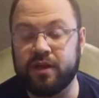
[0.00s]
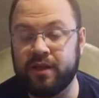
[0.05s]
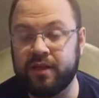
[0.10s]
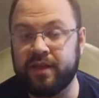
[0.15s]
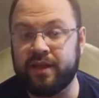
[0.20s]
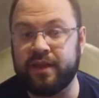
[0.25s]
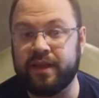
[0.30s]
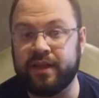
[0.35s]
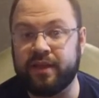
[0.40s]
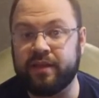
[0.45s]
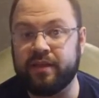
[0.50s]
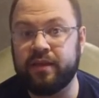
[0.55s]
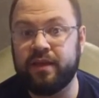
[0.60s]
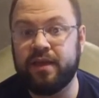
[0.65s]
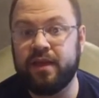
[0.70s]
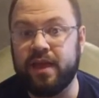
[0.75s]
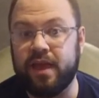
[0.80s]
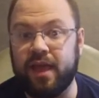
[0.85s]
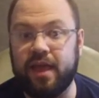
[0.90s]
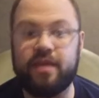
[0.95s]
hunting
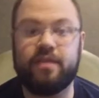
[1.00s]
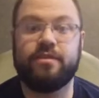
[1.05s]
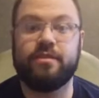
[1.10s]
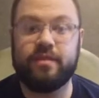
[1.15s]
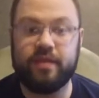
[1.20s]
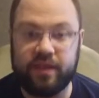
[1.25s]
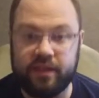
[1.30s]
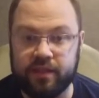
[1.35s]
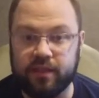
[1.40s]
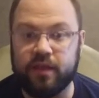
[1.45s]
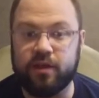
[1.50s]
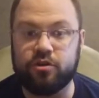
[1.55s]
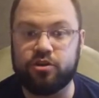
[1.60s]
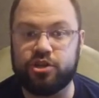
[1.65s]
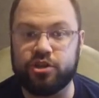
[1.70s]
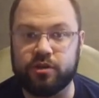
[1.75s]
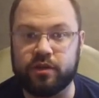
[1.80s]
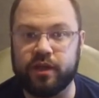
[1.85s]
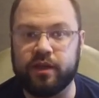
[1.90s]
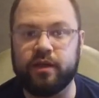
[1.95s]
and then load
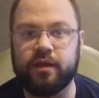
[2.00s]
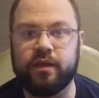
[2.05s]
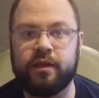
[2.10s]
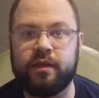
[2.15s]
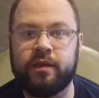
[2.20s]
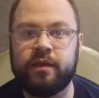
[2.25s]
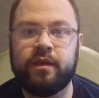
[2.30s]
your gun.